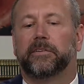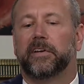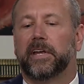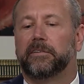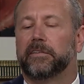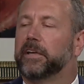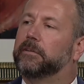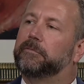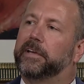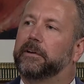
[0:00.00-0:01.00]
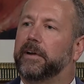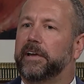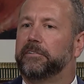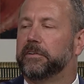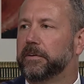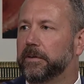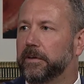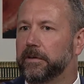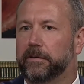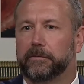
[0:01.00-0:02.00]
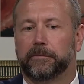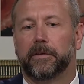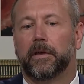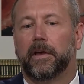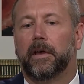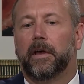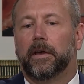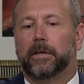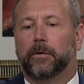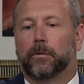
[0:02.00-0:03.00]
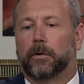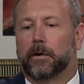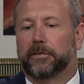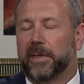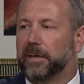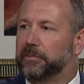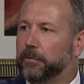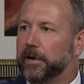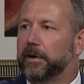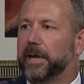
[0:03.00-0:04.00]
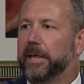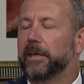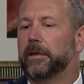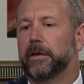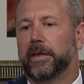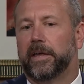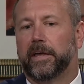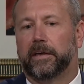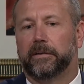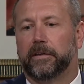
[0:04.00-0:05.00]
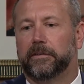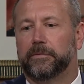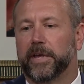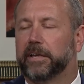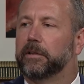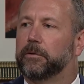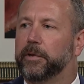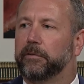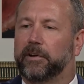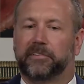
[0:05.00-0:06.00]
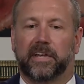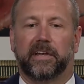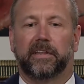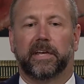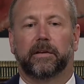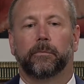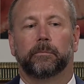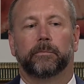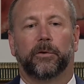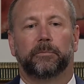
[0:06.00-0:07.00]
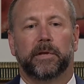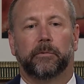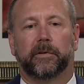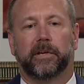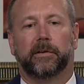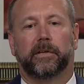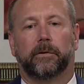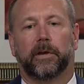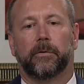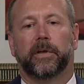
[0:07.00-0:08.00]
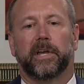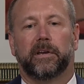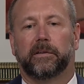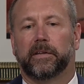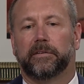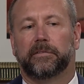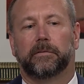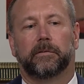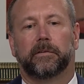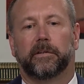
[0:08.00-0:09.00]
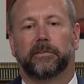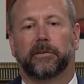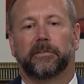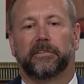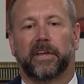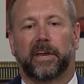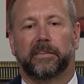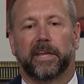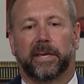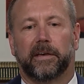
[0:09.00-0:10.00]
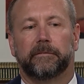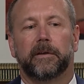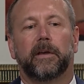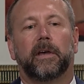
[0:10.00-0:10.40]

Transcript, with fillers: change the configuration of your sanctuary uh, to make it a little bit risky. I think most people, you, you go in, at least the churches I think of,